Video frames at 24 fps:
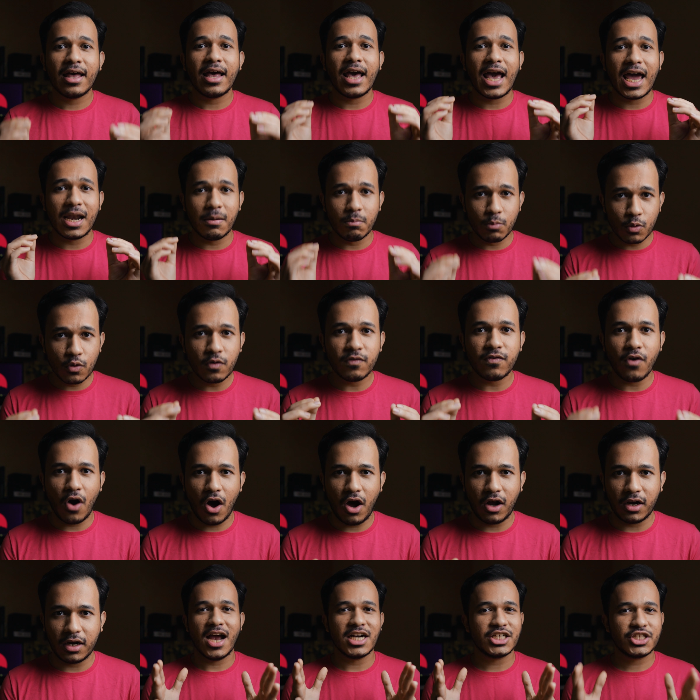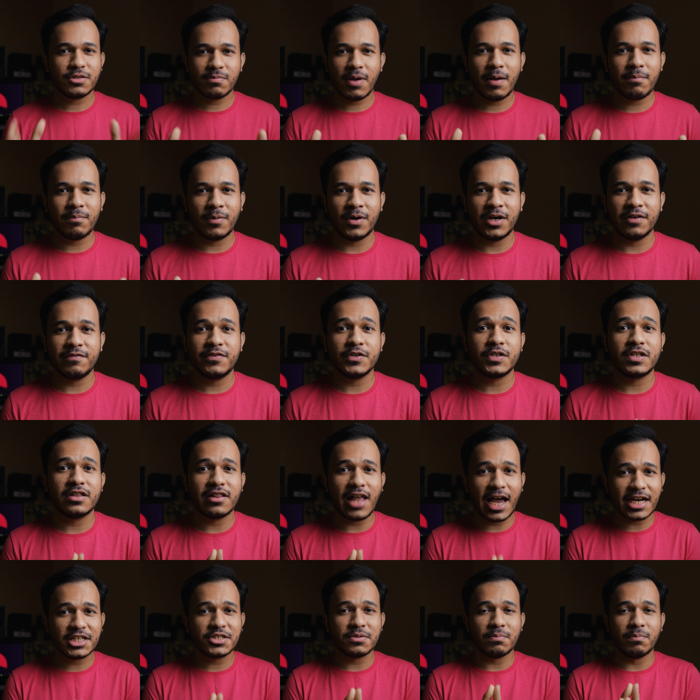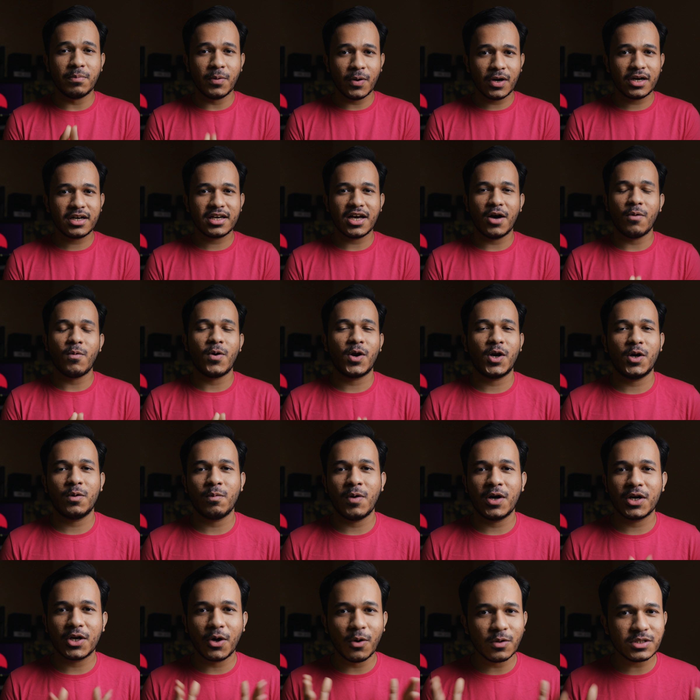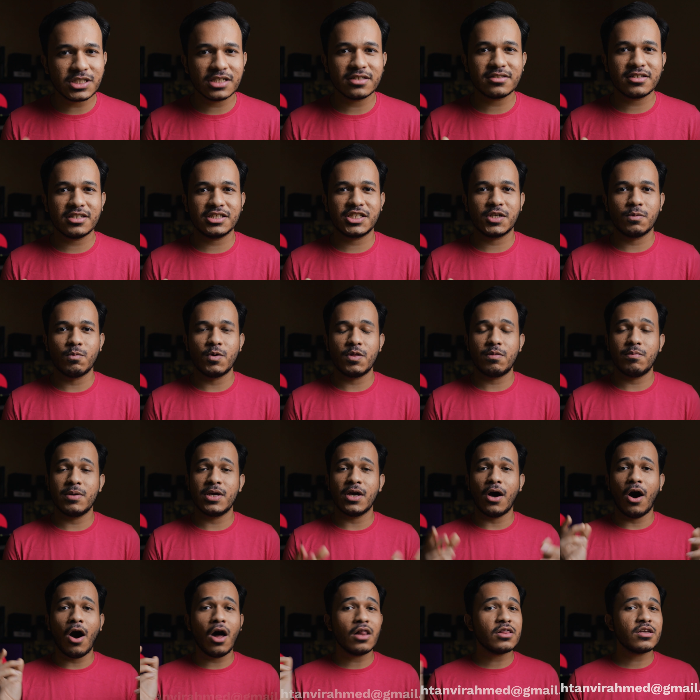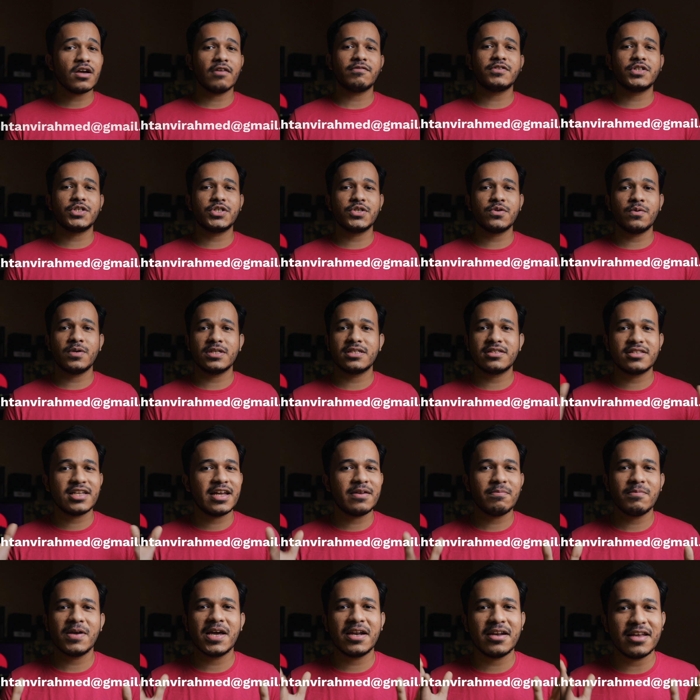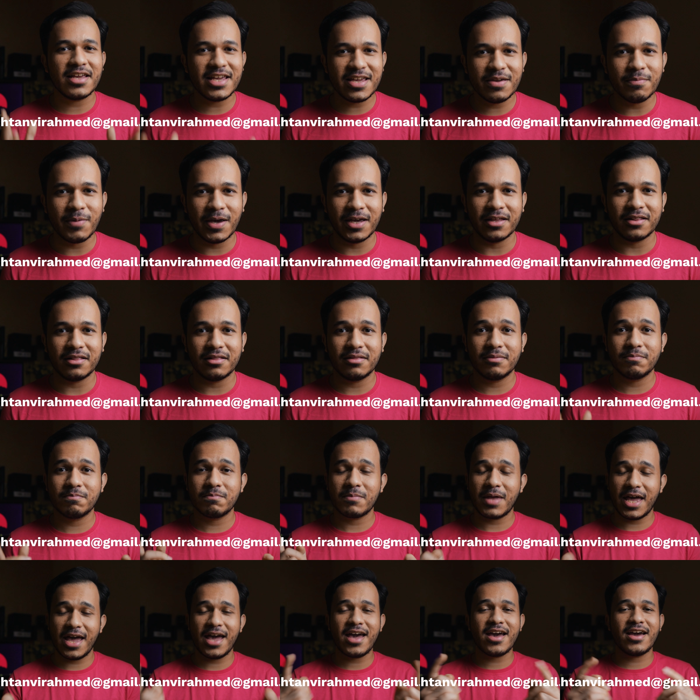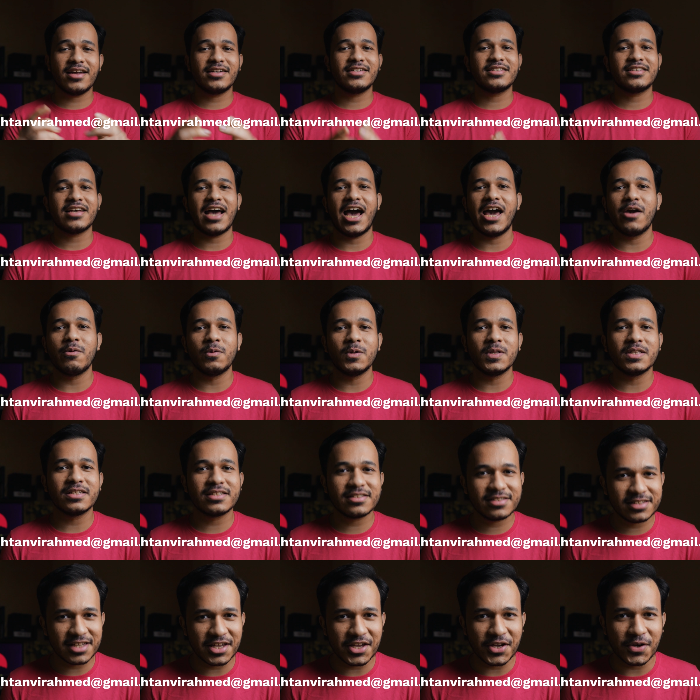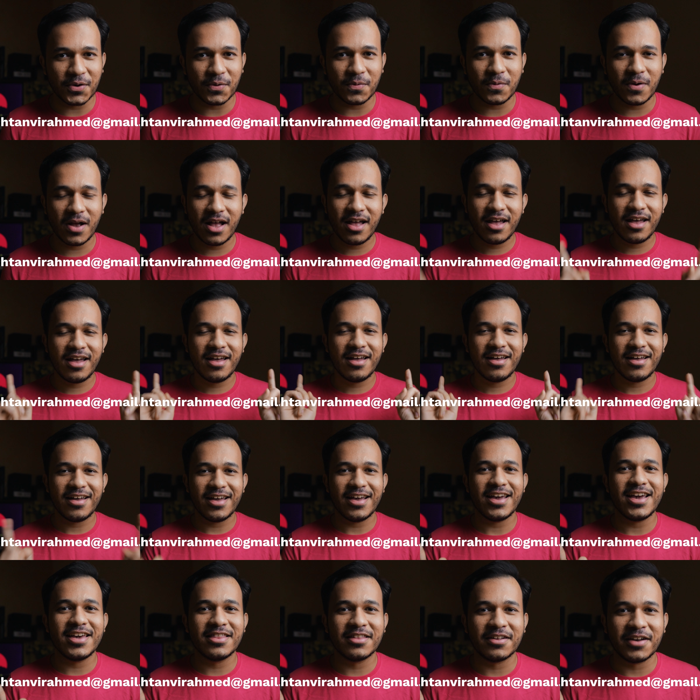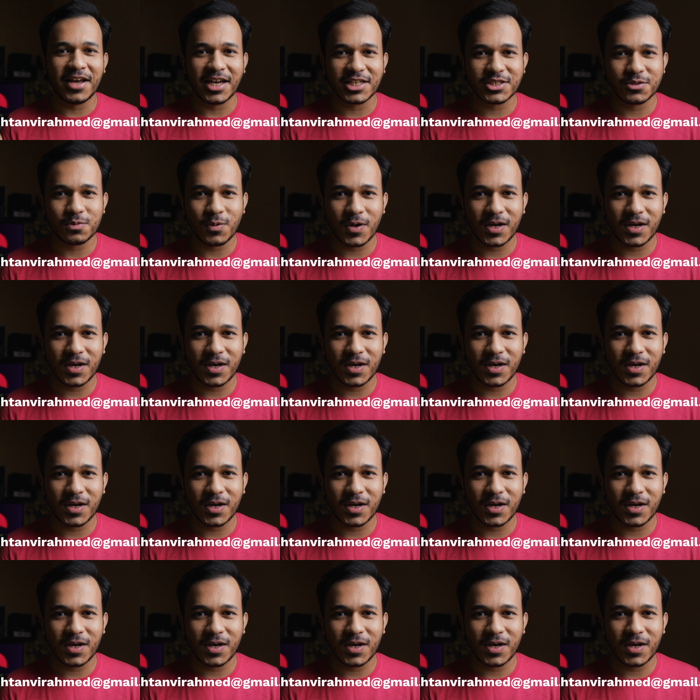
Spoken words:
and move on. And remember, if you'd like to book a one-on-one coaching session with me, all you have to do is send me an email. And I will see you in the next